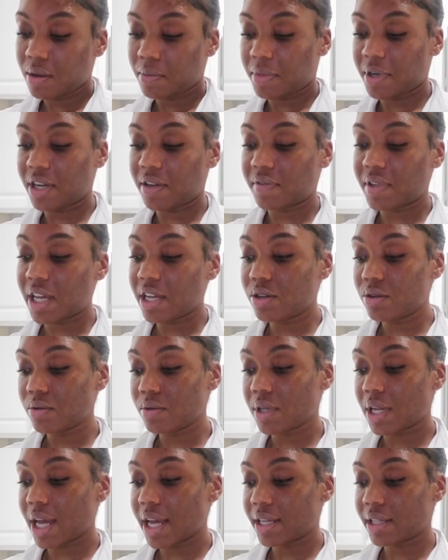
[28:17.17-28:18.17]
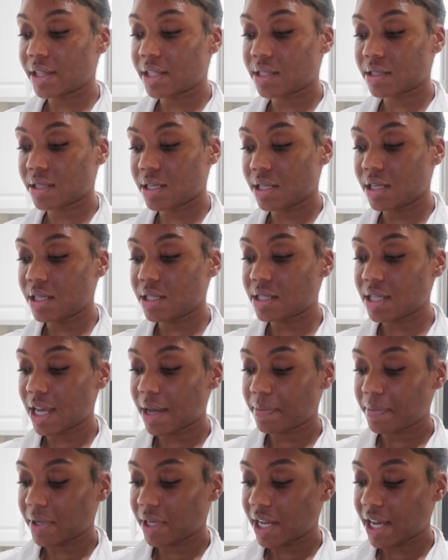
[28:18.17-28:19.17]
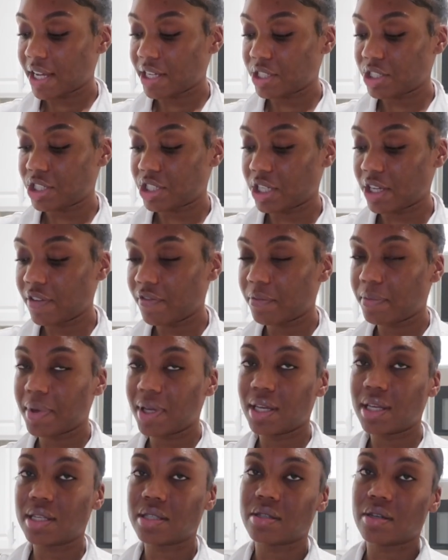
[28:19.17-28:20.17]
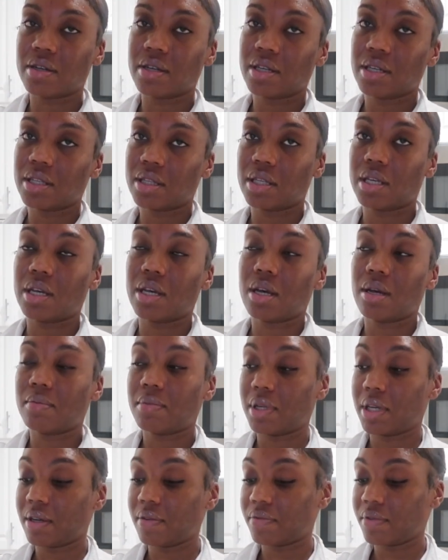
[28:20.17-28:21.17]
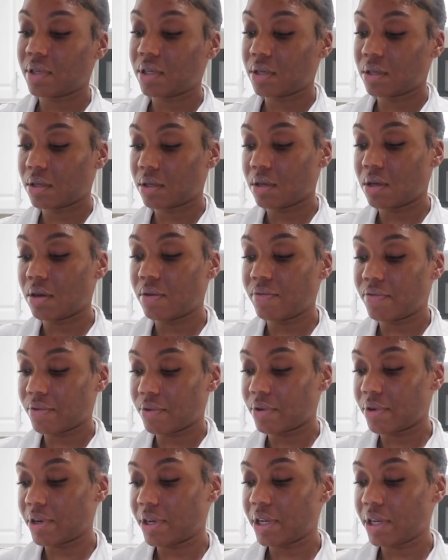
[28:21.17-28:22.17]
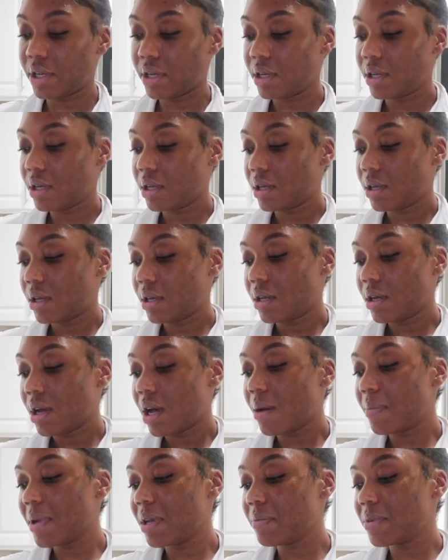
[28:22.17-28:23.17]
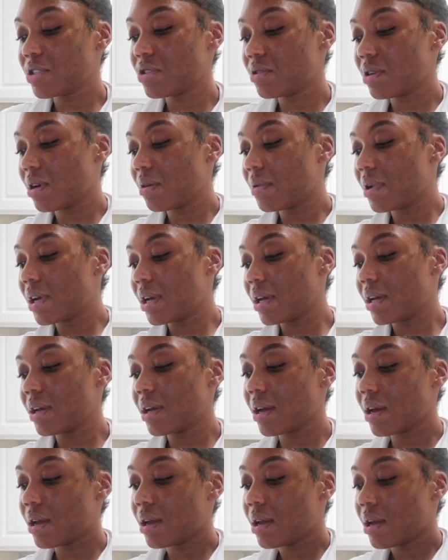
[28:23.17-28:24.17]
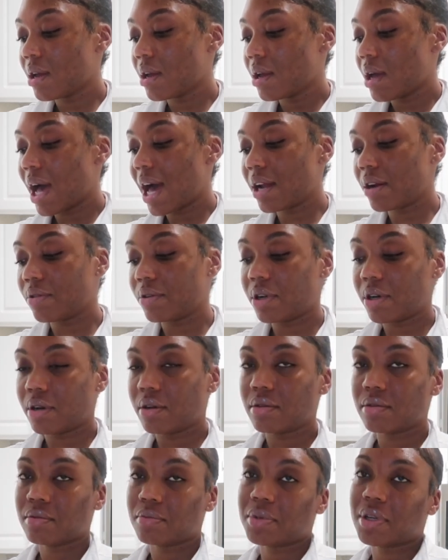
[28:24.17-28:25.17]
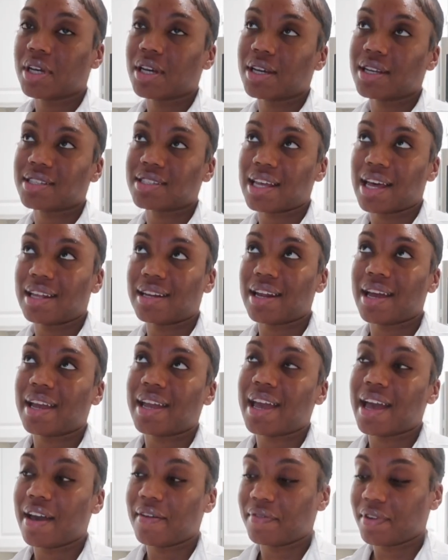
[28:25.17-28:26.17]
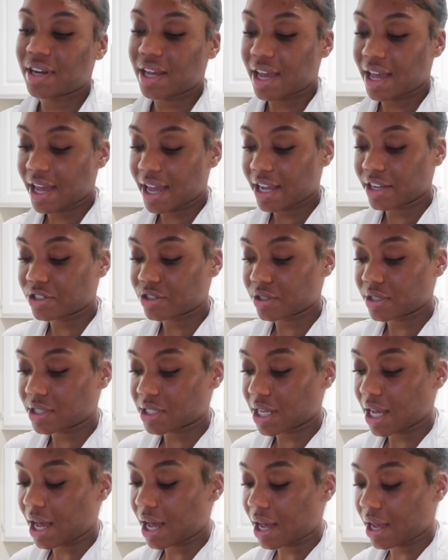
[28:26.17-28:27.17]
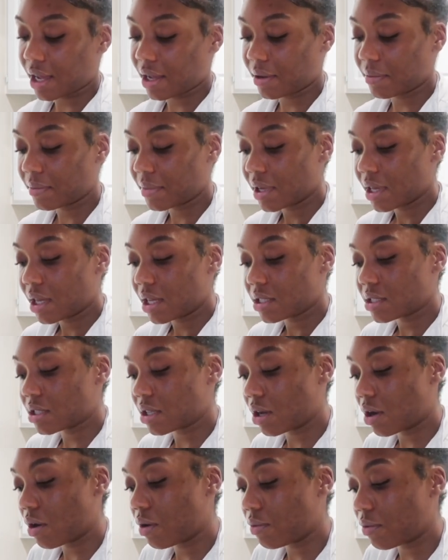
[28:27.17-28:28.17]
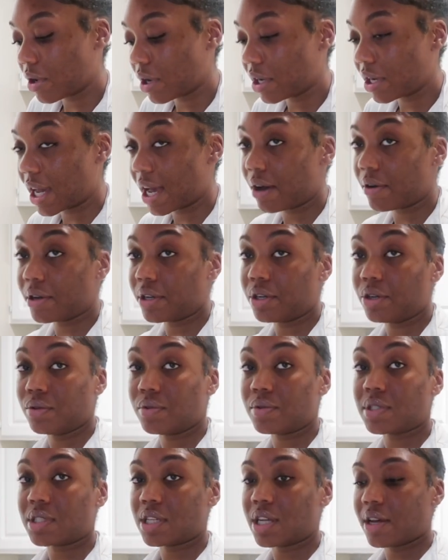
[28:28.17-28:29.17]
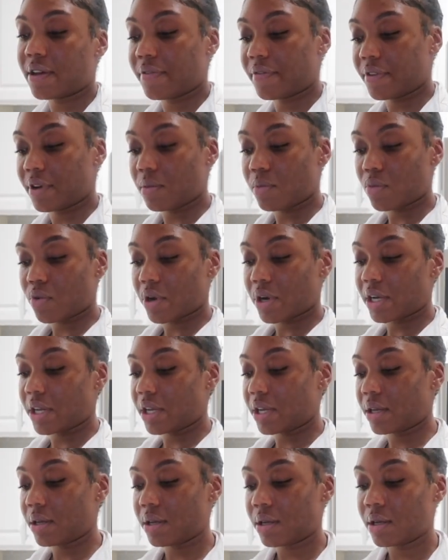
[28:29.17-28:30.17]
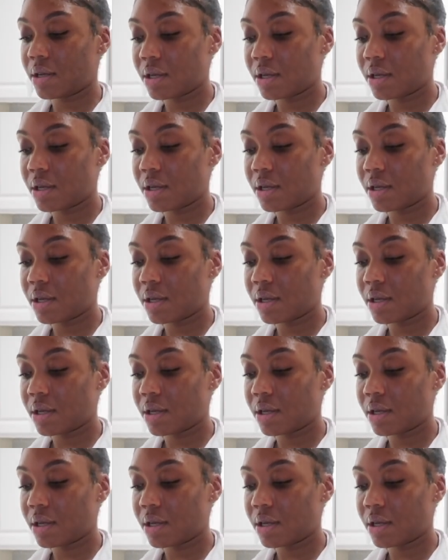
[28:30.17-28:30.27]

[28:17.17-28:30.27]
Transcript: But if they do like any type of like shift bids or anything, I'm definitely gonna go for it. I mean, but you know what? I don't know because I like having that extra time to go run out and do stuff in the morning.